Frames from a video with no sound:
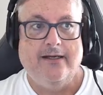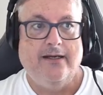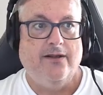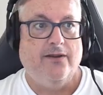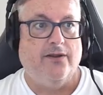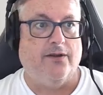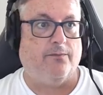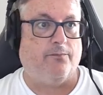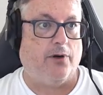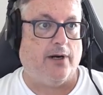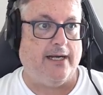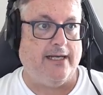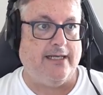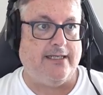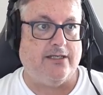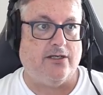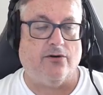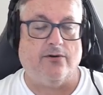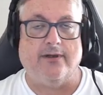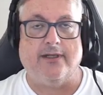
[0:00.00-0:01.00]
The price
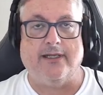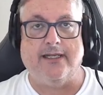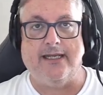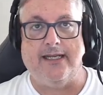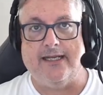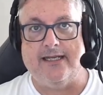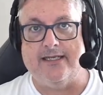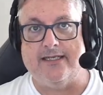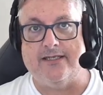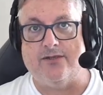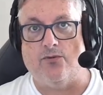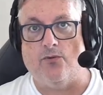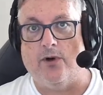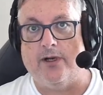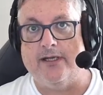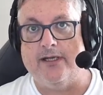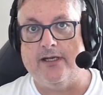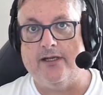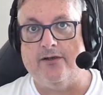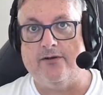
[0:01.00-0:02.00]
currently is
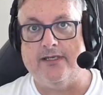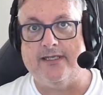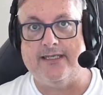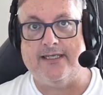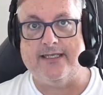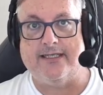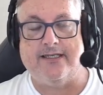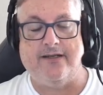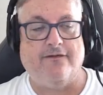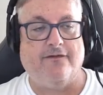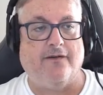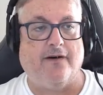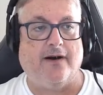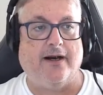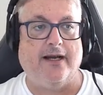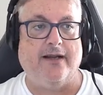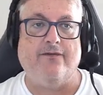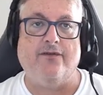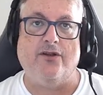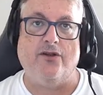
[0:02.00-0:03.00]

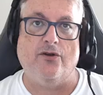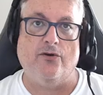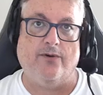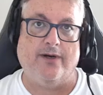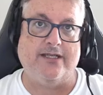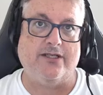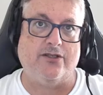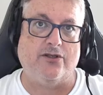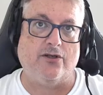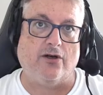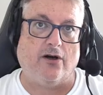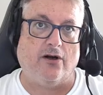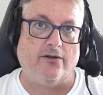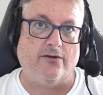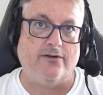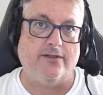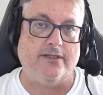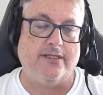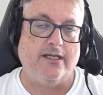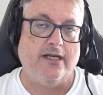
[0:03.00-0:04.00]
165 US
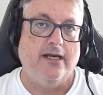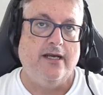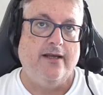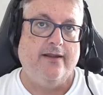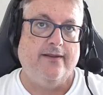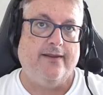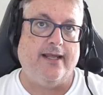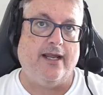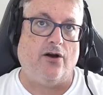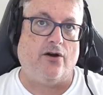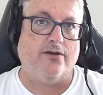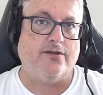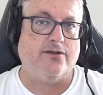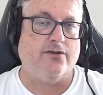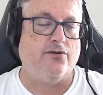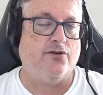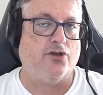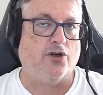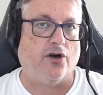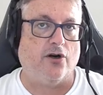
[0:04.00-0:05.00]
dollars. They also
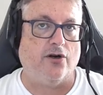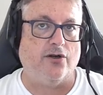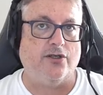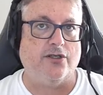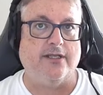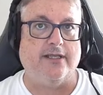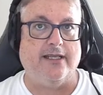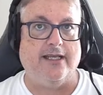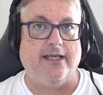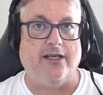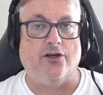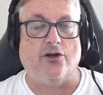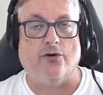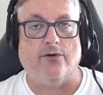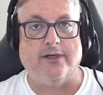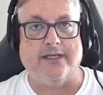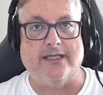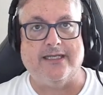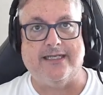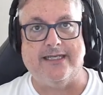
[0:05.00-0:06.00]
charge the
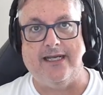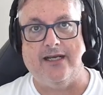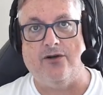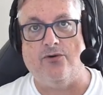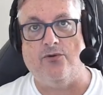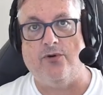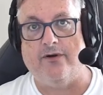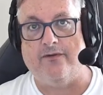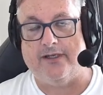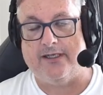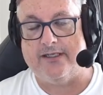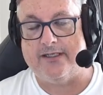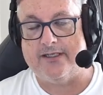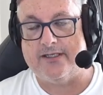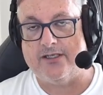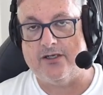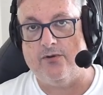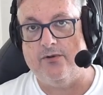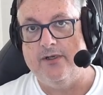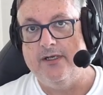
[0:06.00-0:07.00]
currency equivalent.
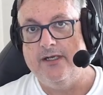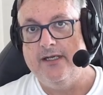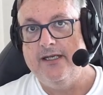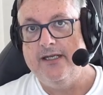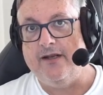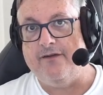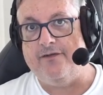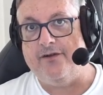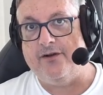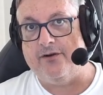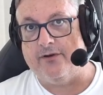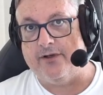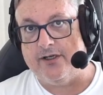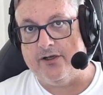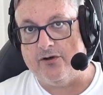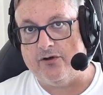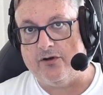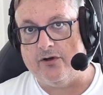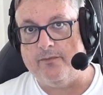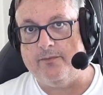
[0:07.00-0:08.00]
So if you're in
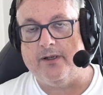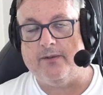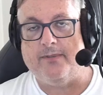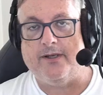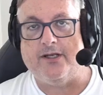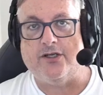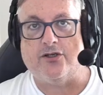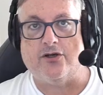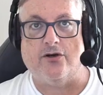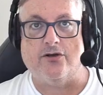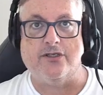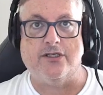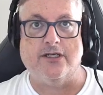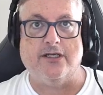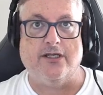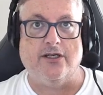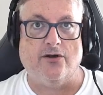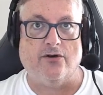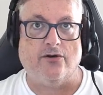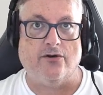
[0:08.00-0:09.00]
Europe, it'll be charged in
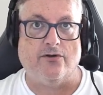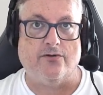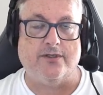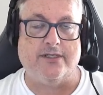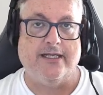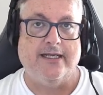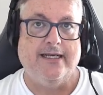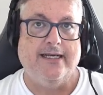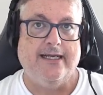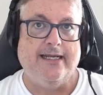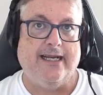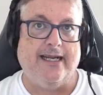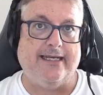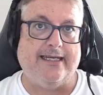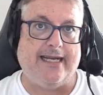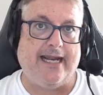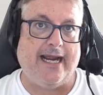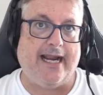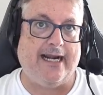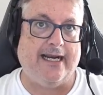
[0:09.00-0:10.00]
euros. In
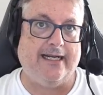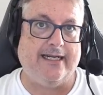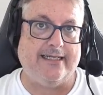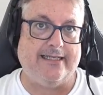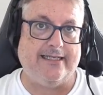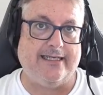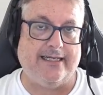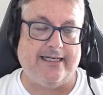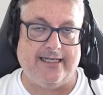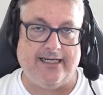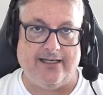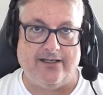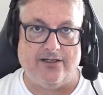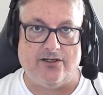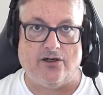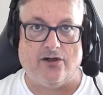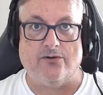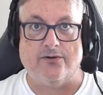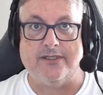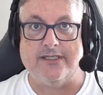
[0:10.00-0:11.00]
Canada, it's in Canadian
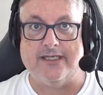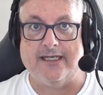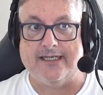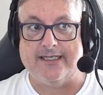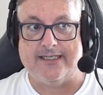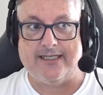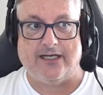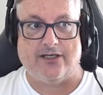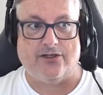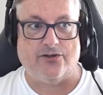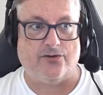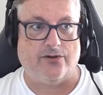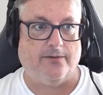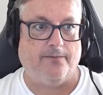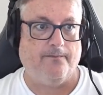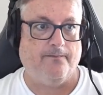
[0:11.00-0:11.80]
dollars, etc.